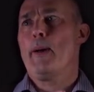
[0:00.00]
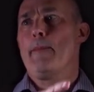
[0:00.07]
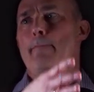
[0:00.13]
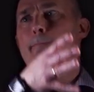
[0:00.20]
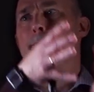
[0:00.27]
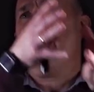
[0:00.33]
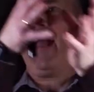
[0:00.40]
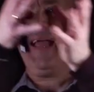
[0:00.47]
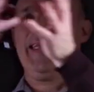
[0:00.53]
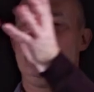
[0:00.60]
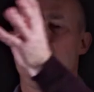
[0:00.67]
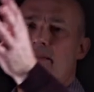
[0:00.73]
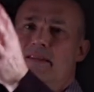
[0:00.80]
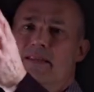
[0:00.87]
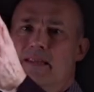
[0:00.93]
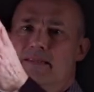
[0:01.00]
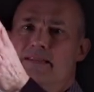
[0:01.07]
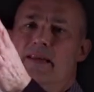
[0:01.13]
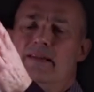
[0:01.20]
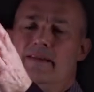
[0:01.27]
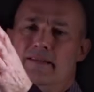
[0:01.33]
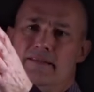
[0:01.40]
back into the
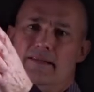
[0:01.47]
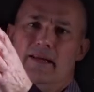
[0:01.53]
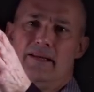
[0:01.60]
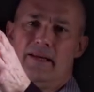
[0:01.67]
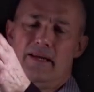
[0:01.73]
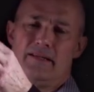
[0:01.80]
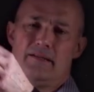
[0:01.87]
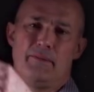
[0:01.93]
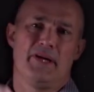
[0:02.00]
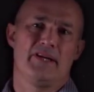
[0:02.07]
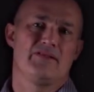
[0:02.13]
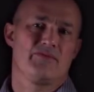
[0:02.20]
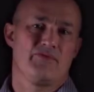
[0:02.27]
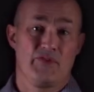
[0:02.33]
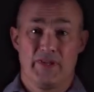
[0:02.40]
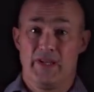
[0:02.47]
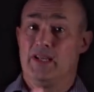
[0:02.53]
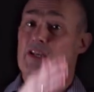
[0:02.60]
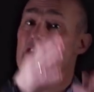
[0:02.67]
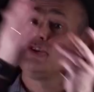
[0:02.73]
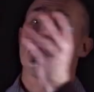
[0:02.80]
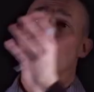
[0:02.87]
intended state database for the
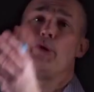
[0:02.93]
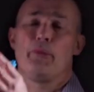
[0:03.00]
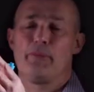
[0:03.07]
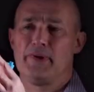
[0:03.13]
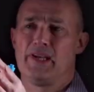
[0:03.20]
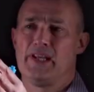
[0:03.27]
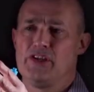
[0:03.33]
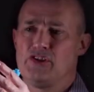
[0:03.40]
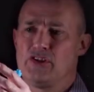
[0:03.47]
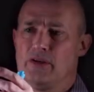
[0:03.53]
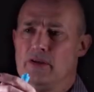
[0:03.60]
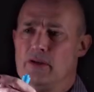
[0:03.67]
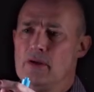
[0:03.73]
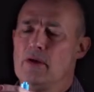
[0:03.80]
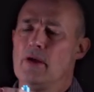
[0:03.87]
initial population